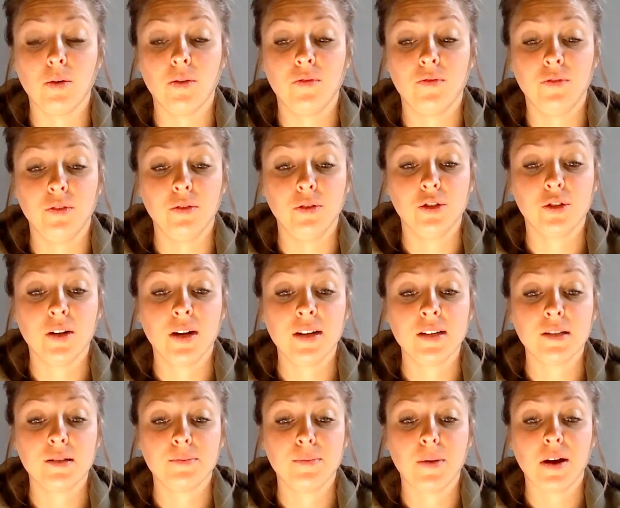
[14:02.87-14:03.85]
of food
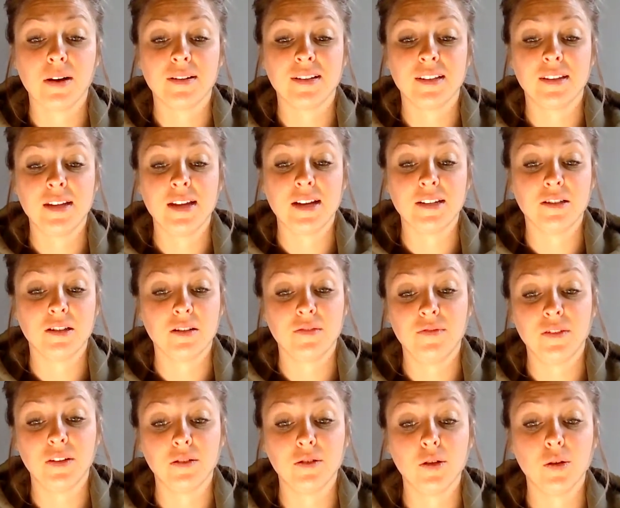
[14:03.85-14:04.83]
trucks parked at the edge of the
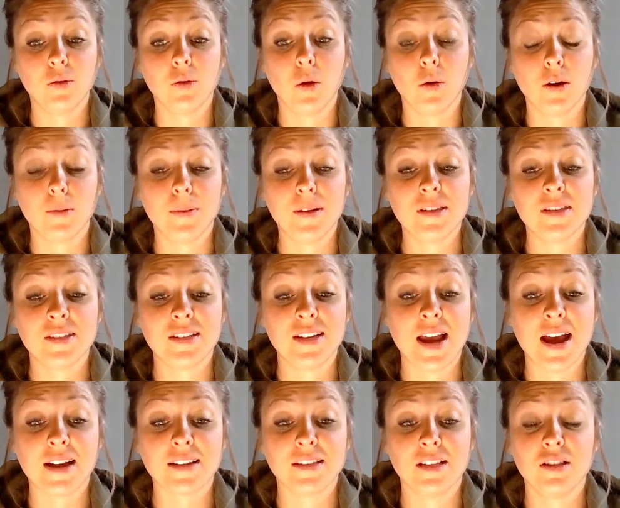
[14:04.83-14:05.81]
field to load up on
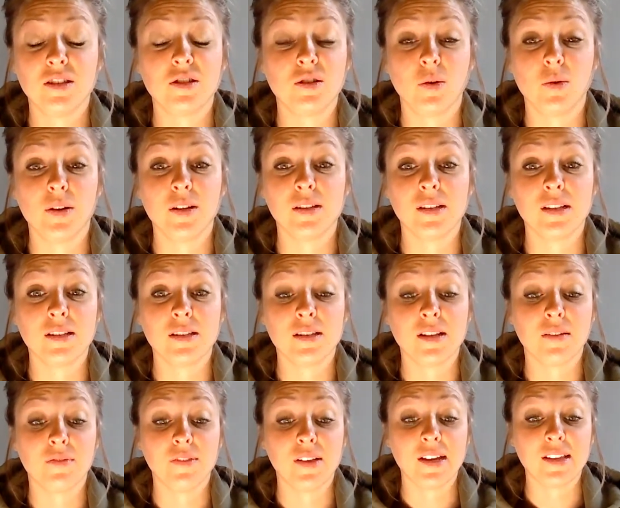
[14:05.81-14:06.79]
snacks and sodas and
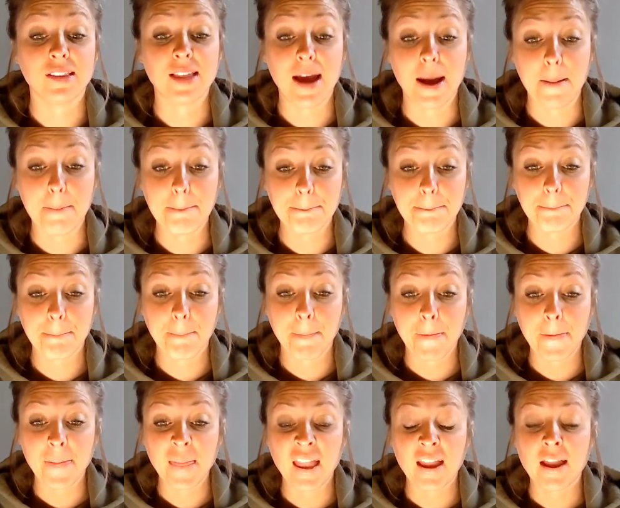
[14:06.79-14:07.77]
stuff like that.
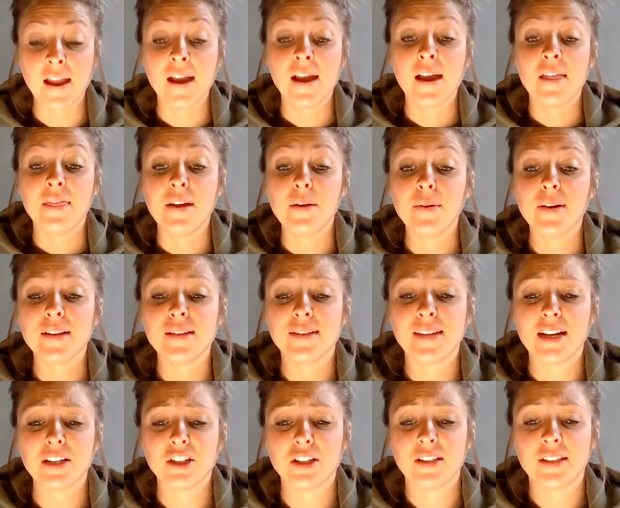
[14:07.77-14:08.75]
There were
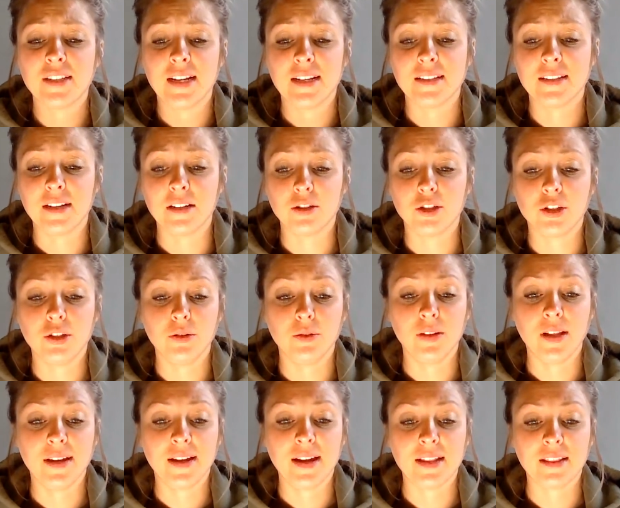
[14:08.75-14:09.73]
concession stands there too,
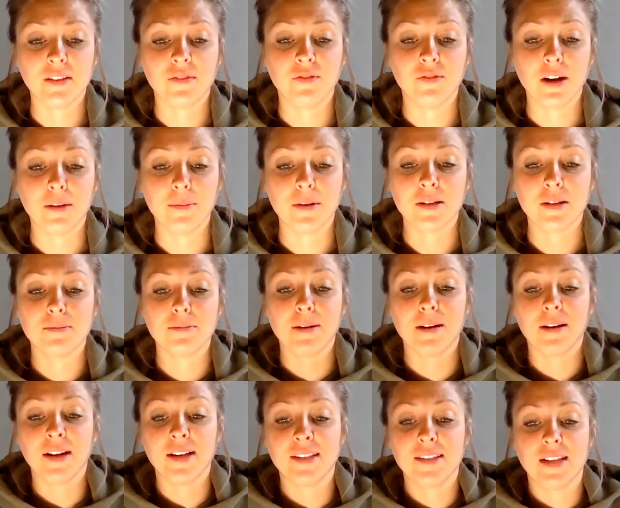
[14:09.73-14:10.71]
like at the farmer's
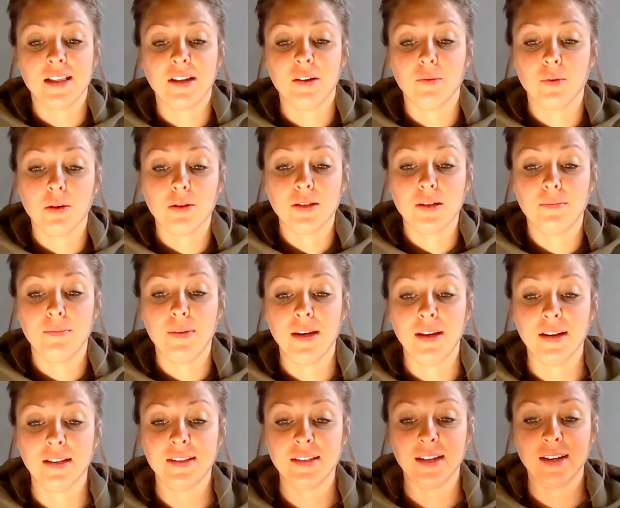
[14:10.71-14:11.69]
market selling roasted
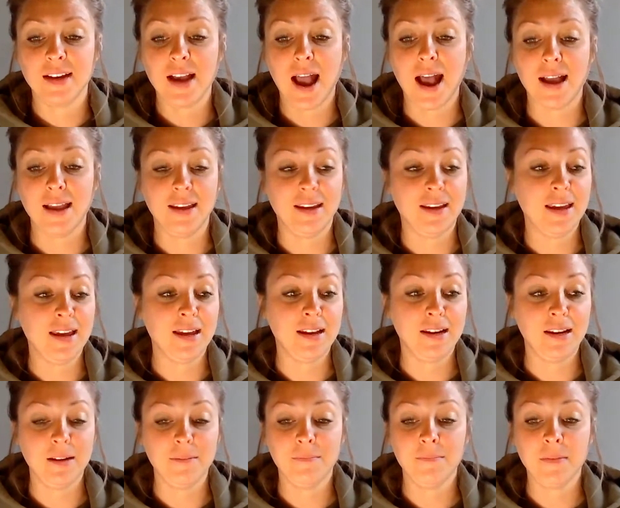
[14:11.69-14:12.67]
peanuts and cotton
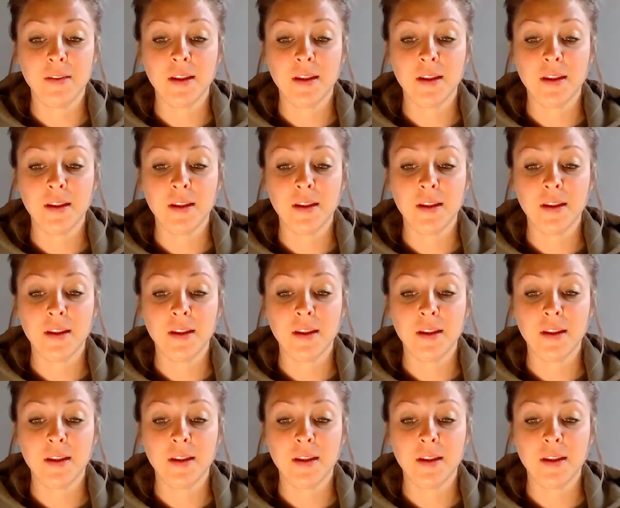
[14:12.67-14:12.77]
candy.